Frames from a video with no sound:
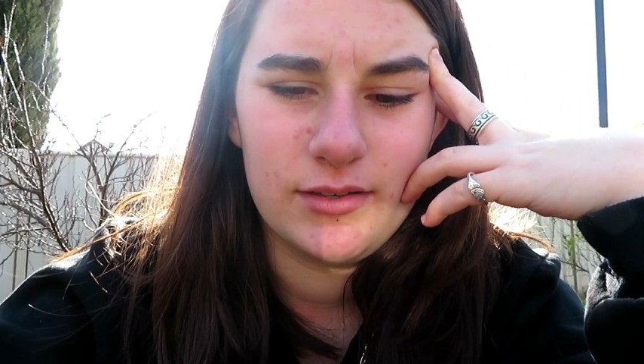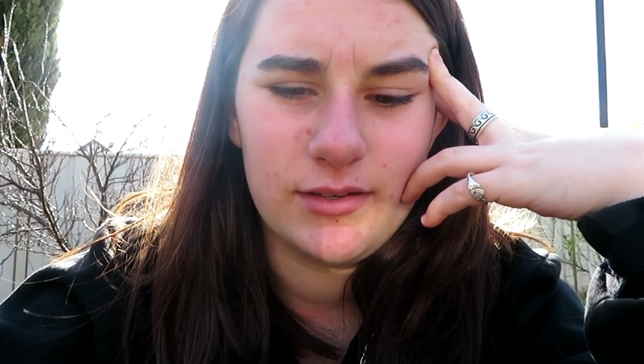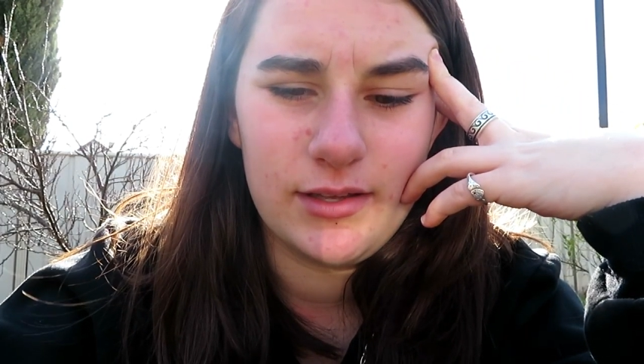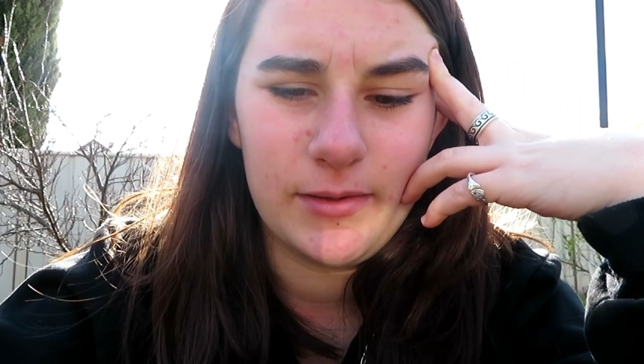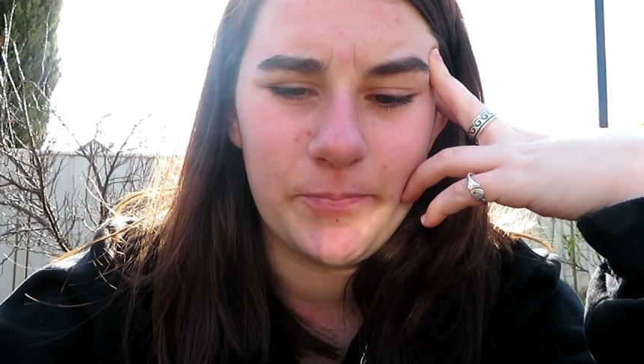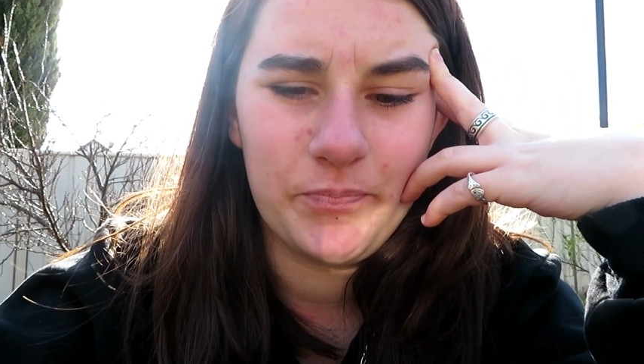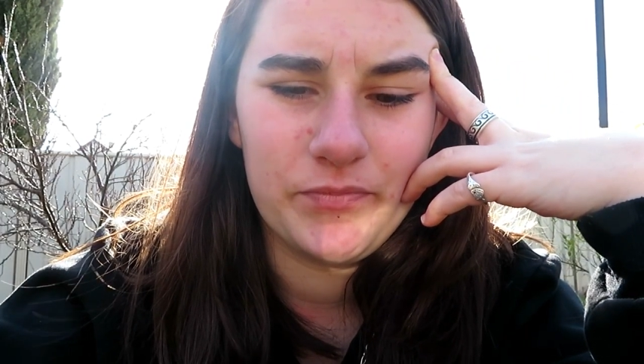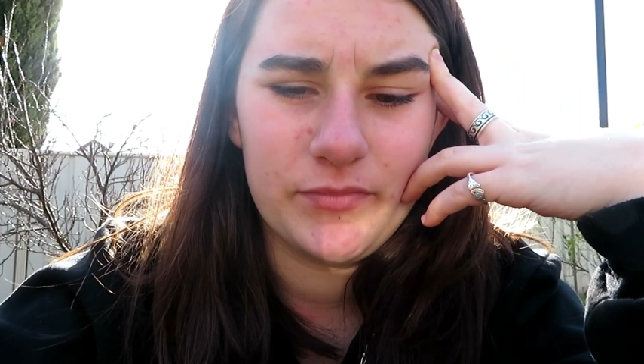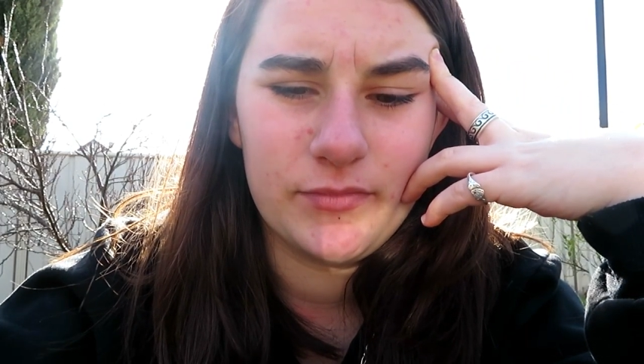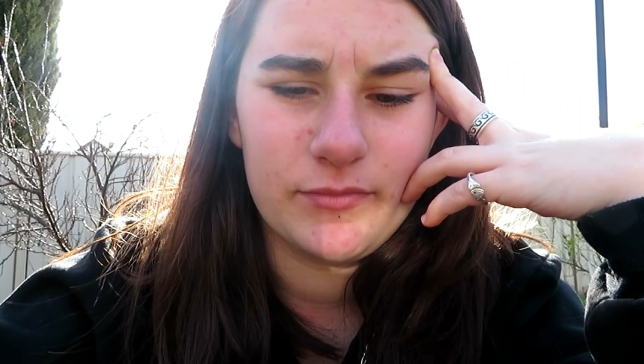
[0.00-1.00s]
Okay.
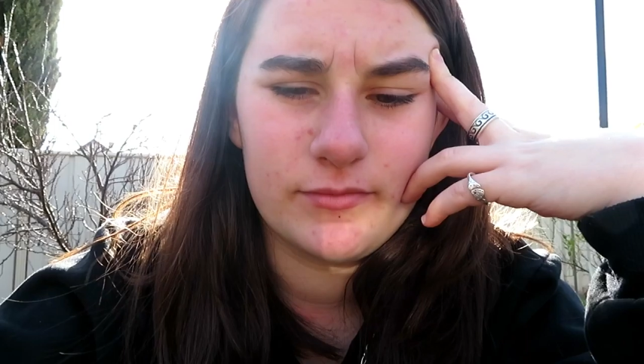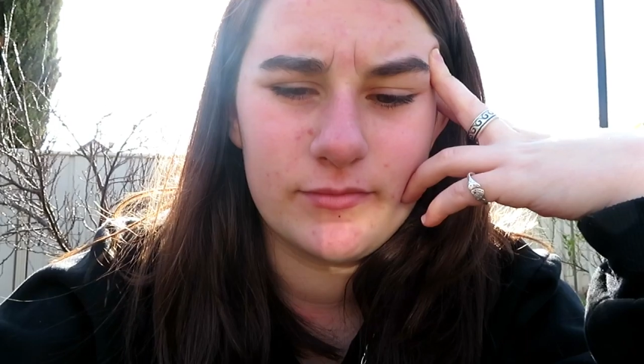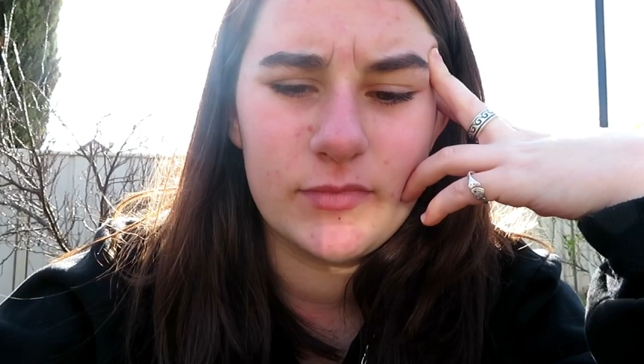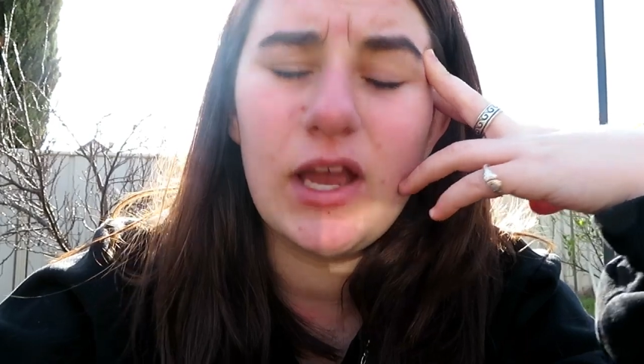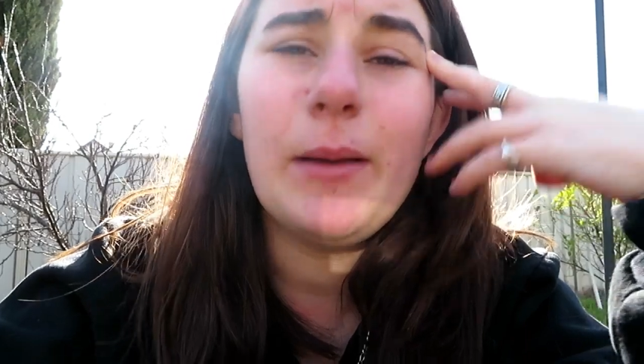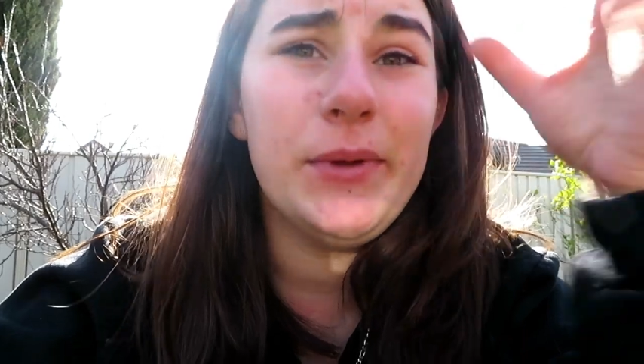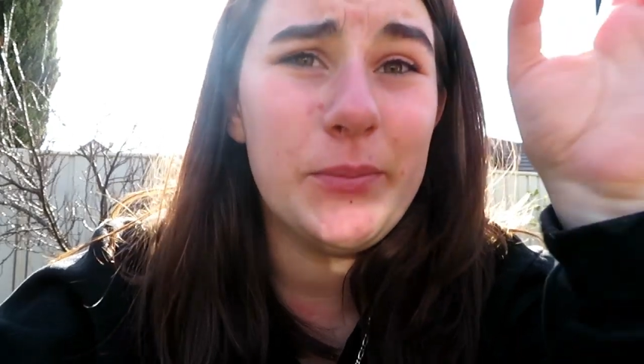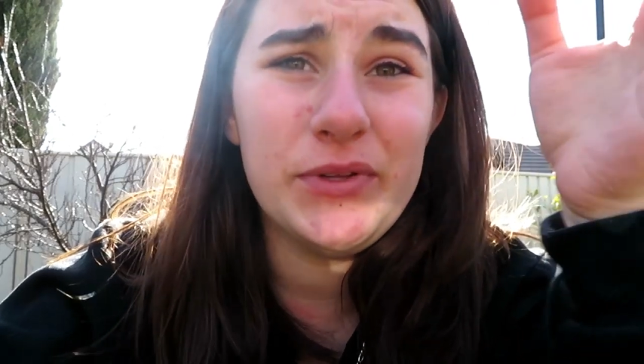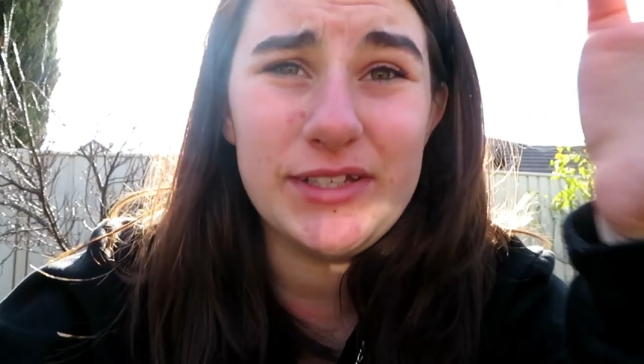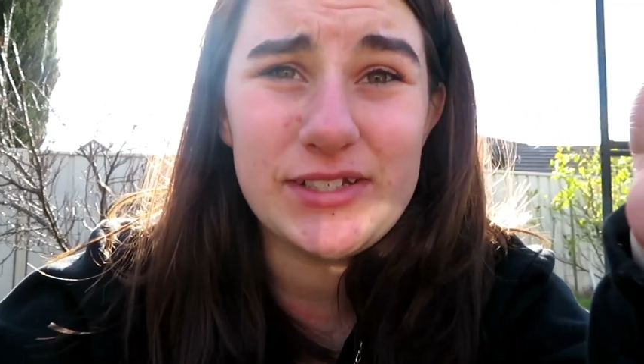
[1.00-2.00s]
I'm gonna
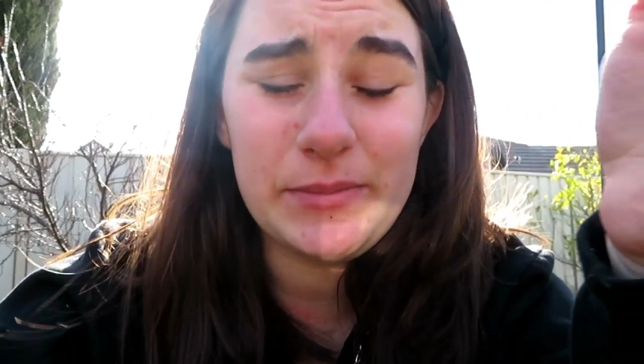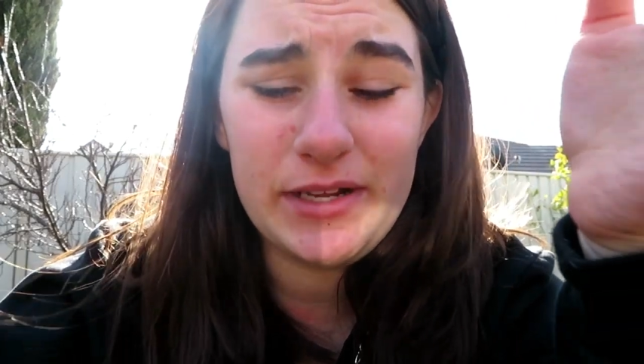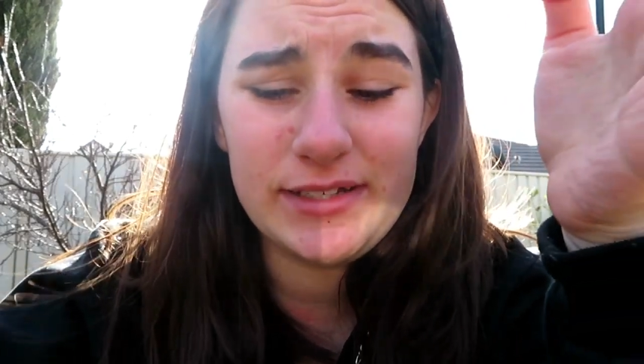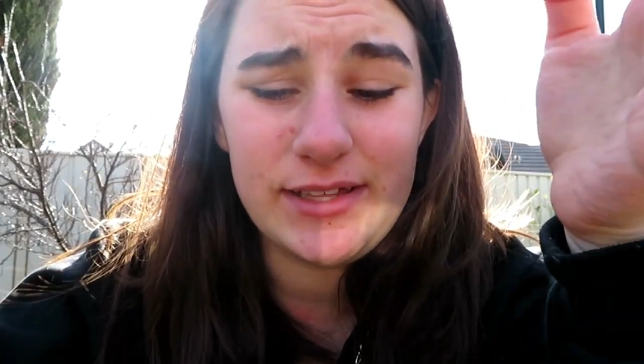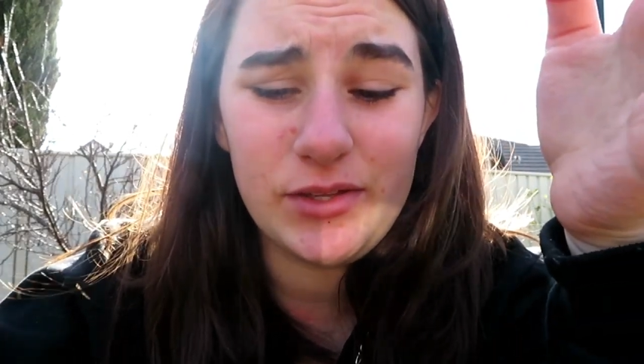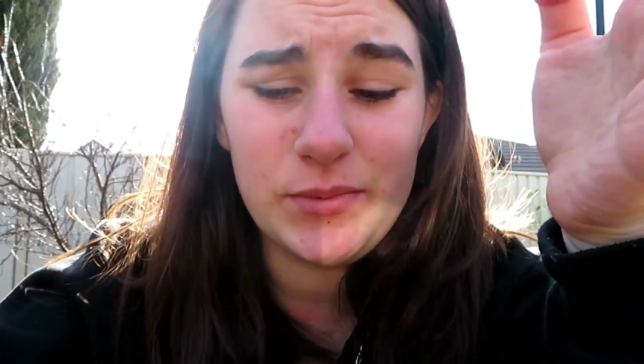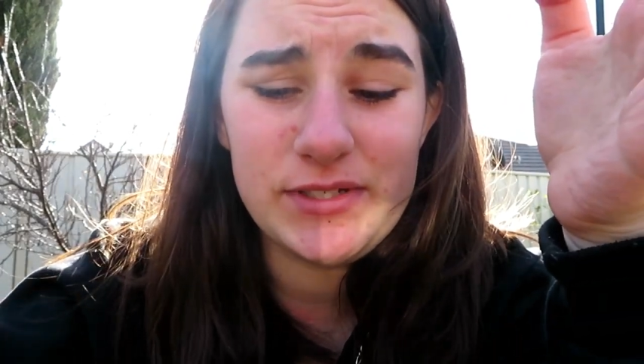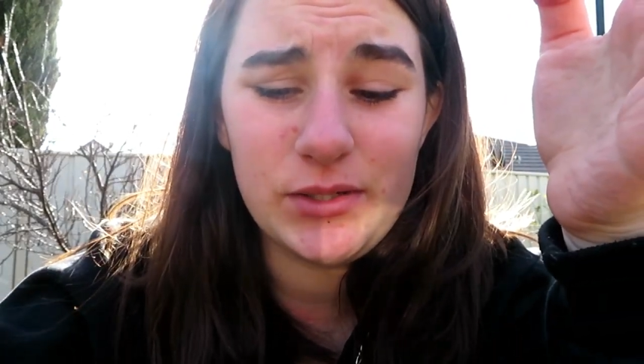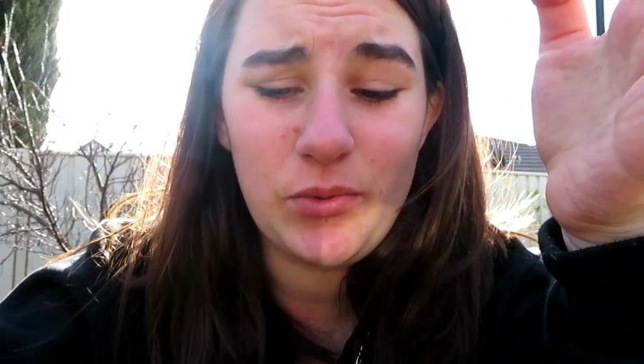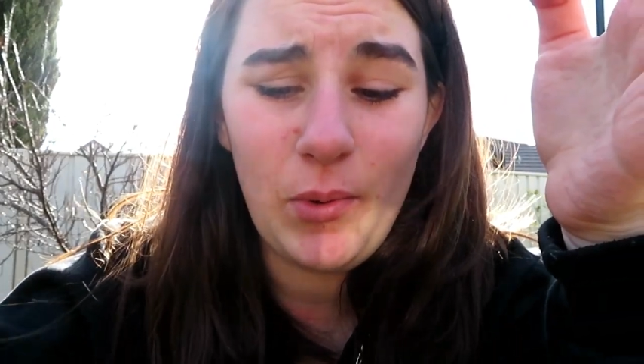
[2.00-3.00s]
put this comment in because I thought it
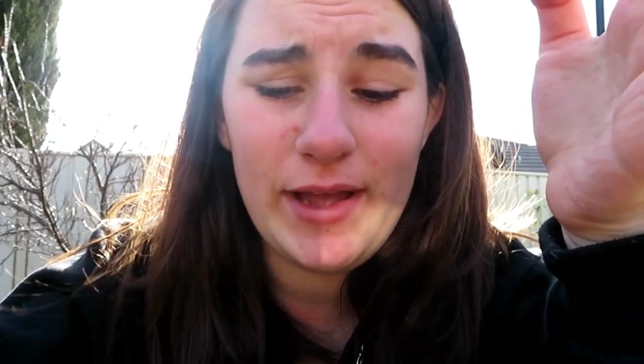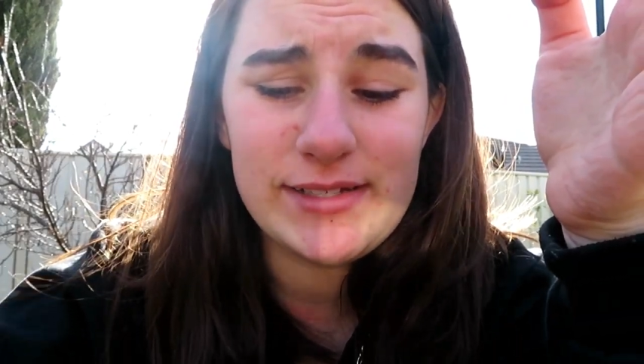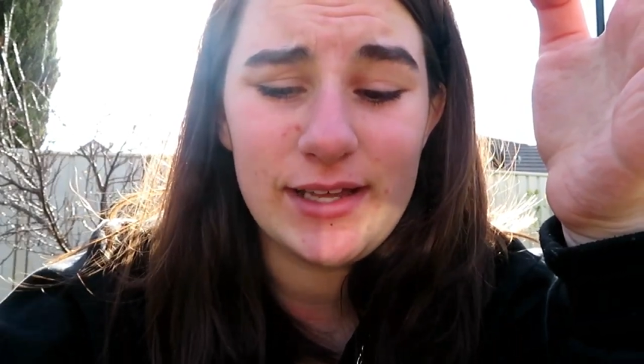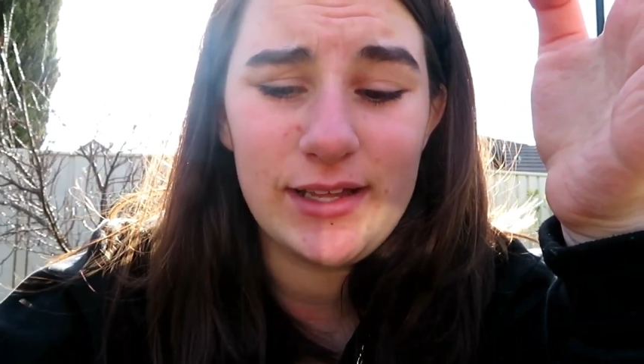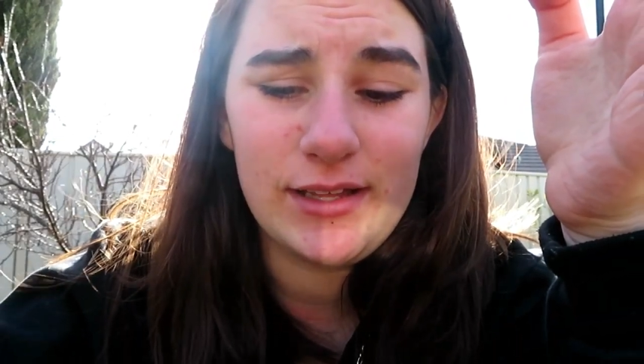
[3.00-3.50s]
was quite,